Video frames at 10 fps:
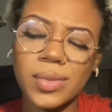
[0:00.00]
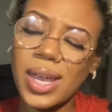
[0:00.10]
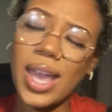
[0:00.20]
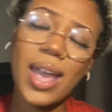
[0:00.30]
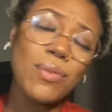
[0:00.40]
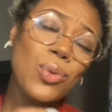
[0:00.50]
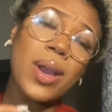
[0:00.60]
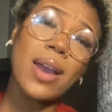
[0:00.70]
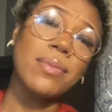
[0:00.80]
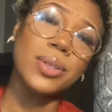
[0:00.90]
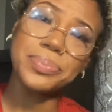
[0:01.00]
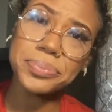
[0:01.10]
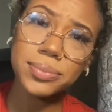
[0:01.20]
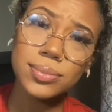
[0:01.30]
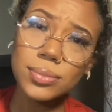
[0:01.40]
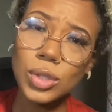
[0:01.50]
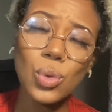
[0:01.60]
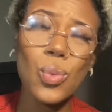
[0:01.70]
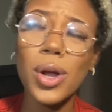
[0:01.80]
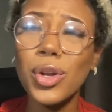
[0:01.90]
Have you ever
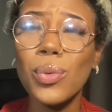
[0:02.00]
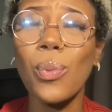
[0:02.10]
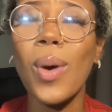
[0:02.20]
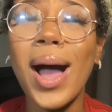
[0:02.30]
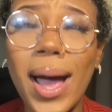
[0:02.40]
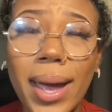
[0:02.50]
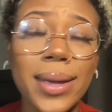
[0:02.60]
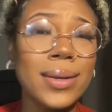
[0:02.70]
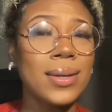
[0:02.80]
wondered why